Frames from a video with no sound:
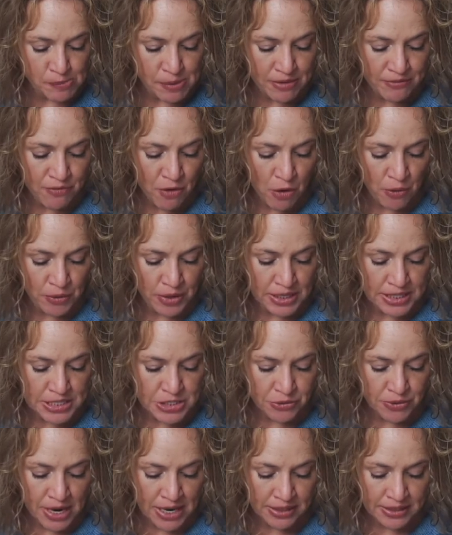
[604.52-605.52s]
will be
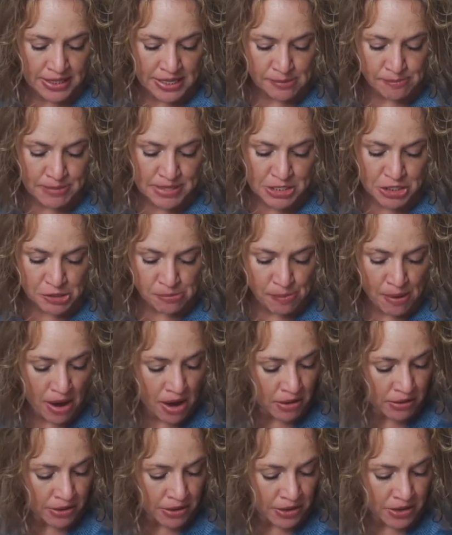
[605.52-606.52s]
forwarded directly to Mr.
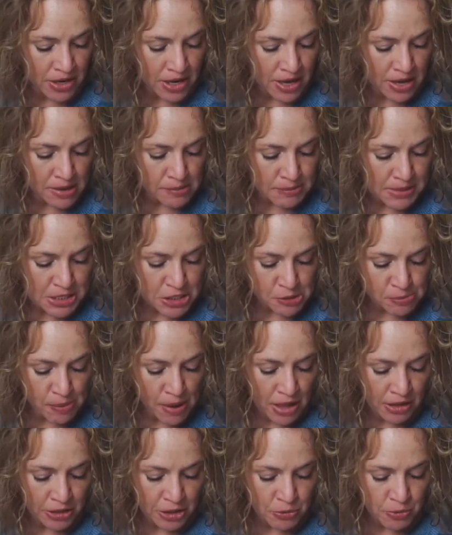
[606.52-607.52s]
Pollard.
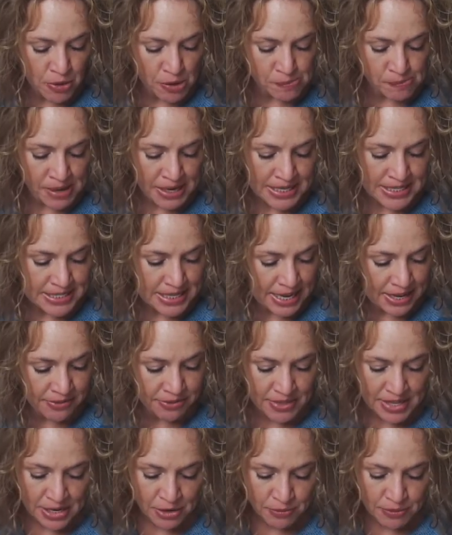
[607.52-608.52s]
Mr. Pollard will
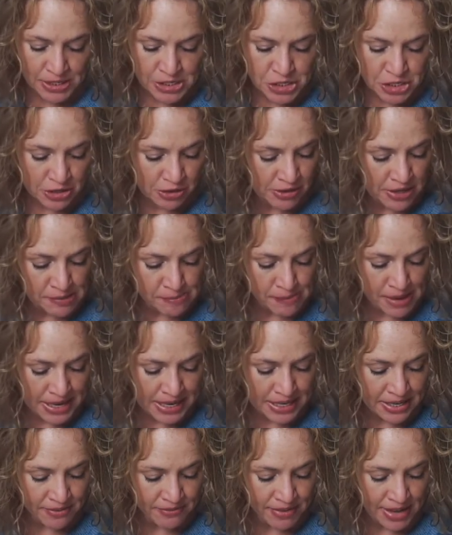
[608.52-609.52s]
maintain the original and
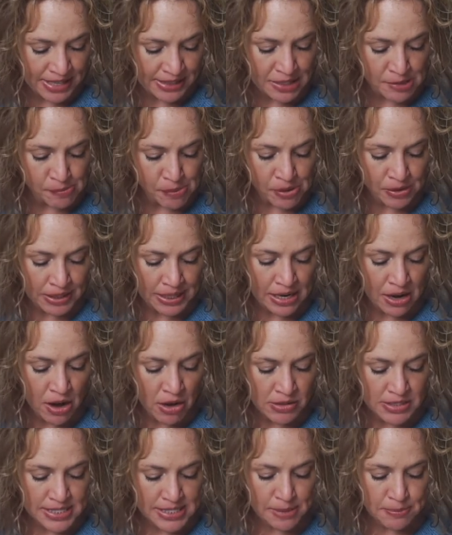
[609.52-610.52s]
make it available at
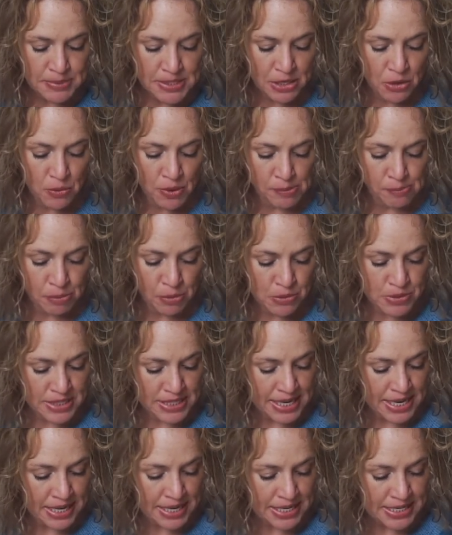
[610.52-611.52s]
all subsequent
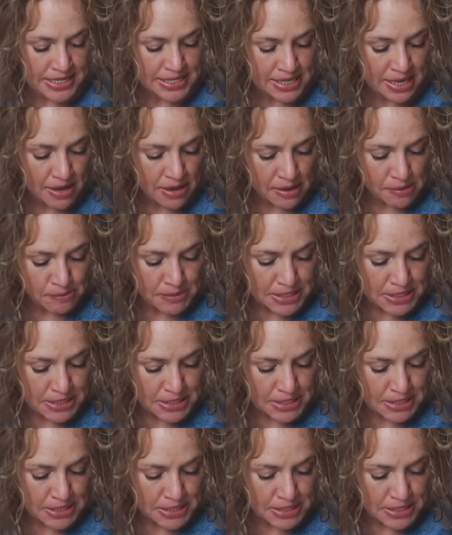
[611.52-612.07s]
proceedings.